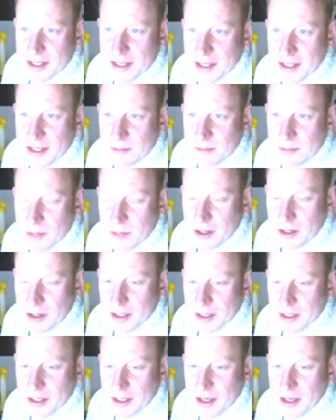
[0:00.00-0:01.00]
in
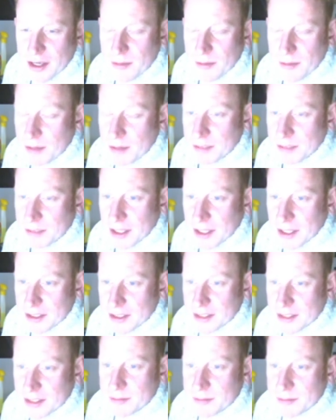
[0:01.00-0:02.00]
my
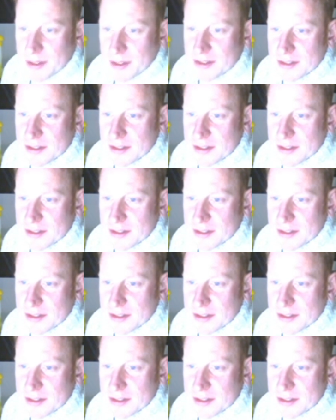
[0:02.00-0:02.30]
update is because